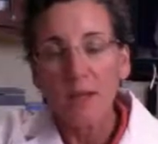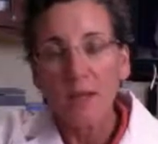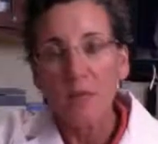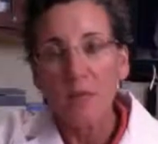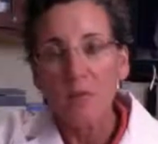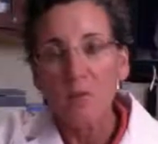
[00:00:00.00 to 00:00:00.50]

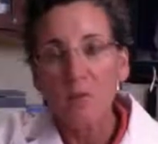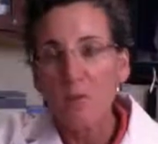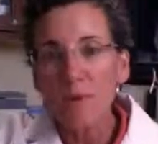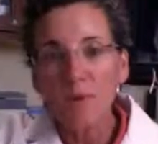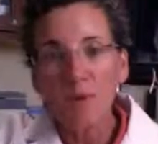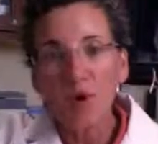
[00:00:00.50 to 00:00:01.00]
and
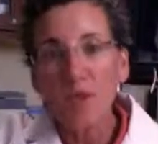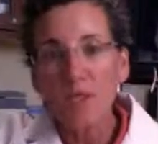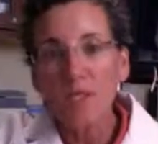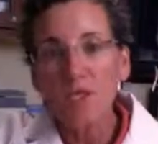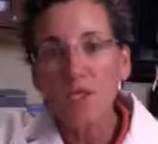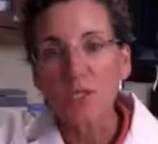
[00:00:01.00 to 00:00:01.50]
women of all
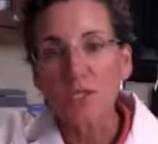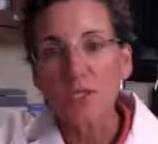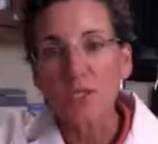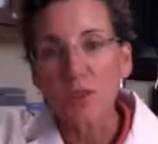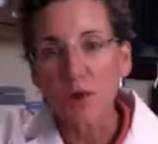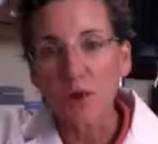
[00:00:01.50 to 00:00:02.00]
ages
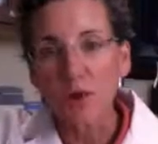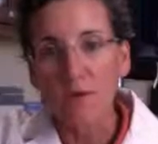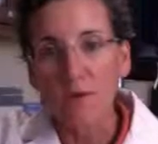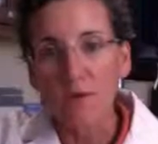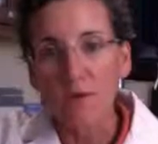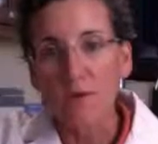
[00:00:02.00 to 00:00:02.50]
are
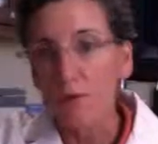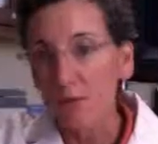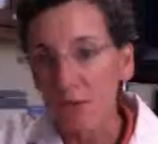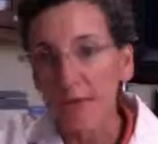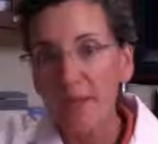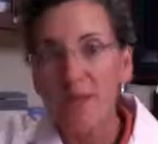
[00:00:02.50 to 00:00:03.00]

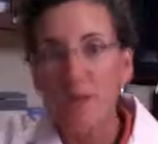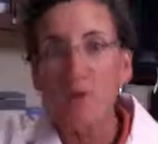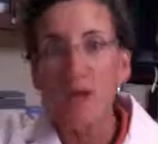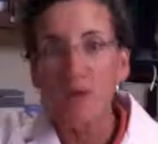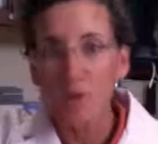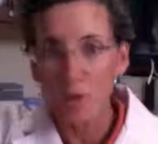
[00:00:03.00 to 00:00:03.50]
complaining
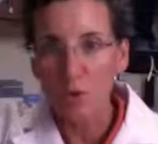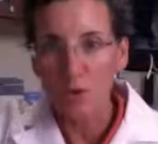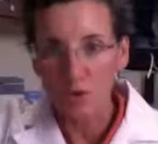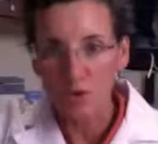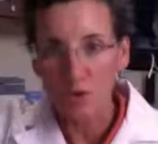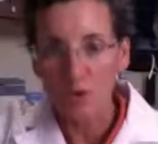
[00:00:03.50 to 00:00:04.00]
about low
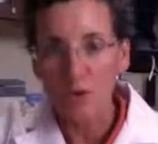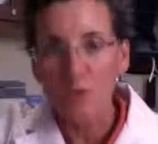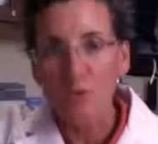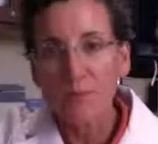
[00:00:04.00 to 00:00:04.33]
libido,